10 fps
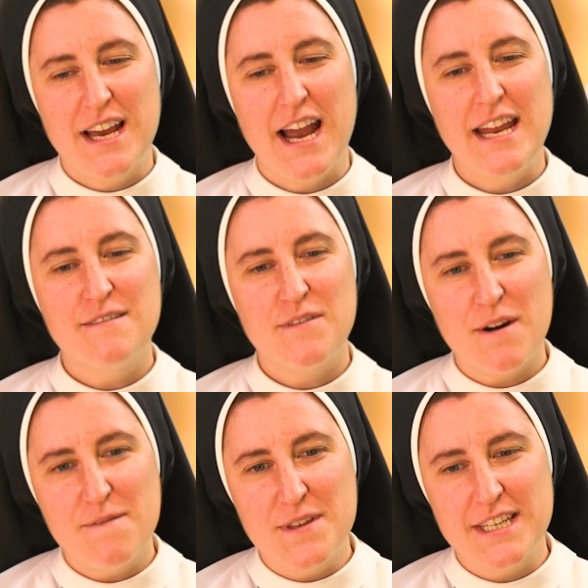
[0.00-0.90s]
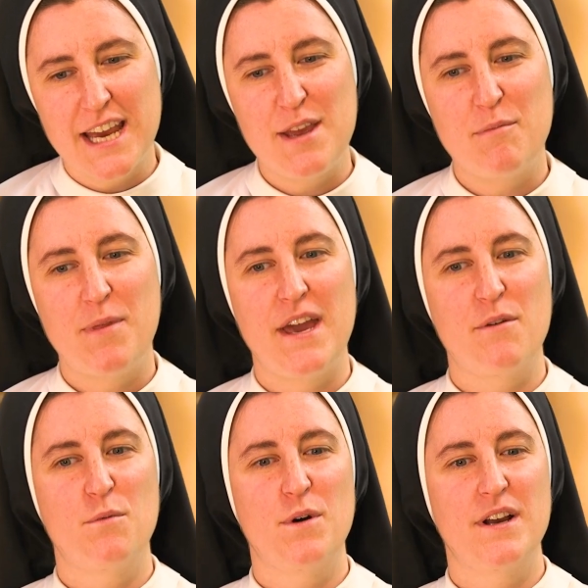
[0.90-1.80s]
kind of the type
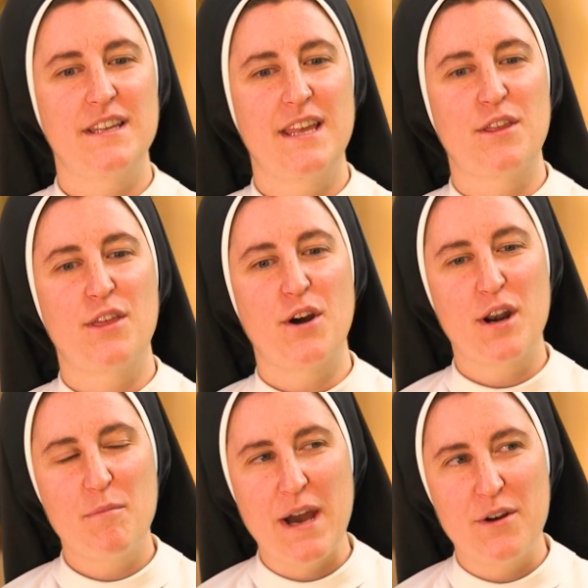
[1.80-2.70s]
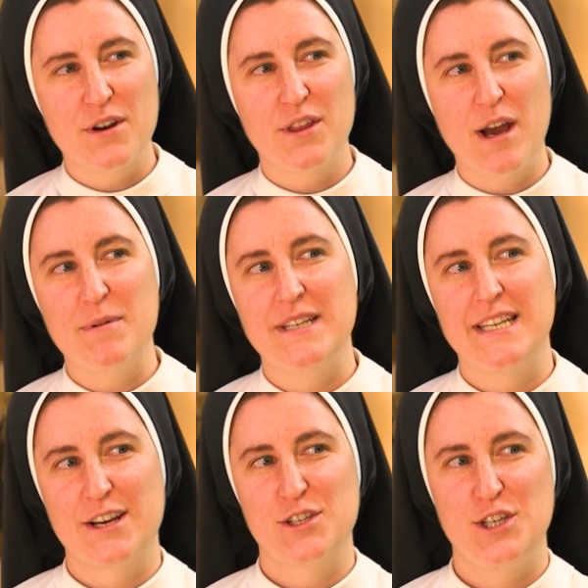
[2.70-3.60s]
that thought about it a lot, but
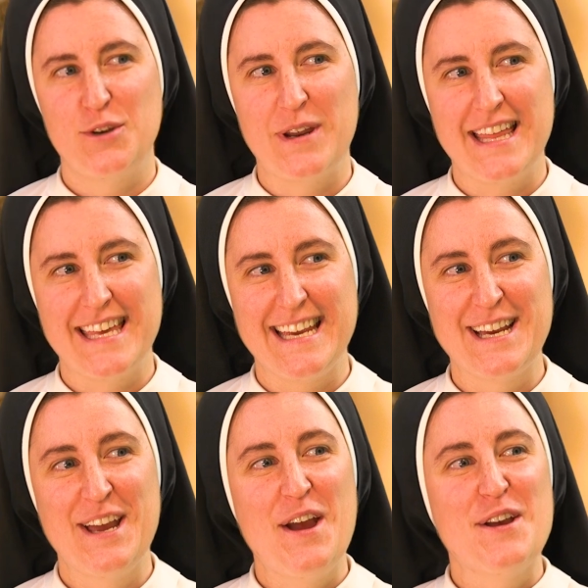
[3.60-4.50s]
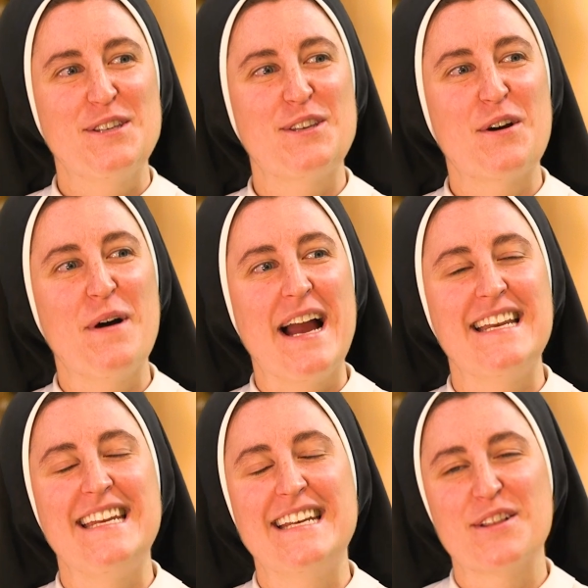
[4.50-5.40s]
didn't actually do anything. So I
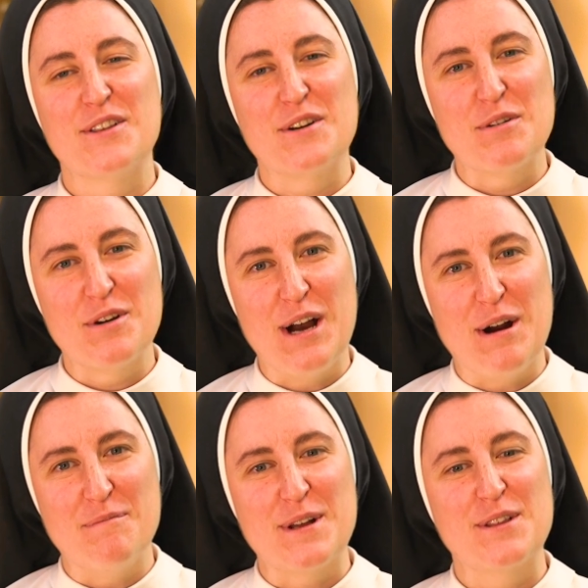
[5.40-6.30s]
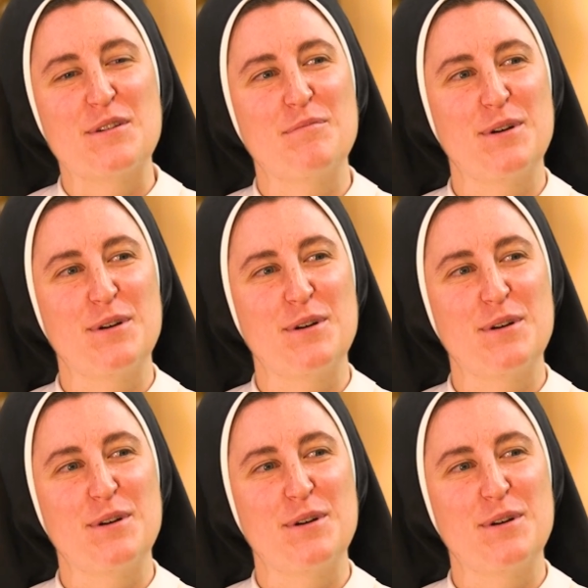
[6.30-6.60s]
needed a little